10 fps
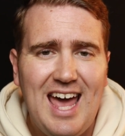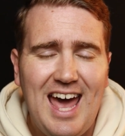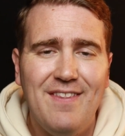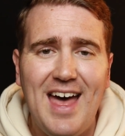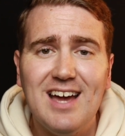
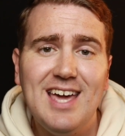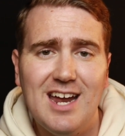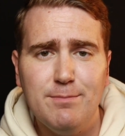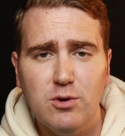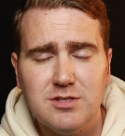and that
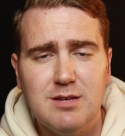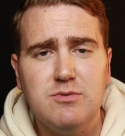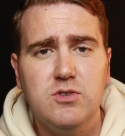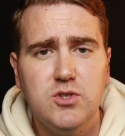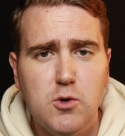catapults him
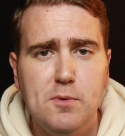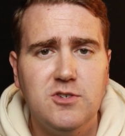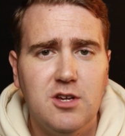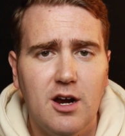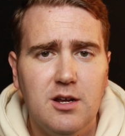to
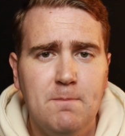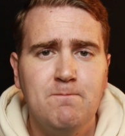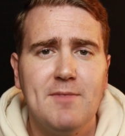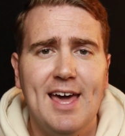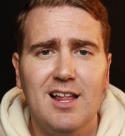superstardom,
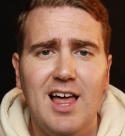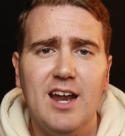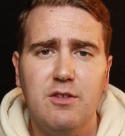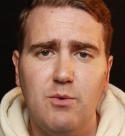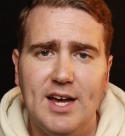and a lot
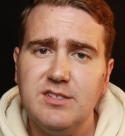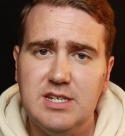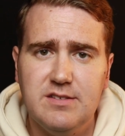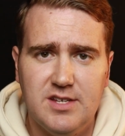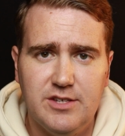of the rest
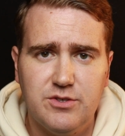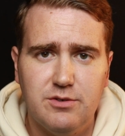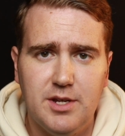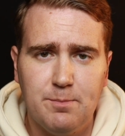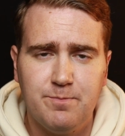is history.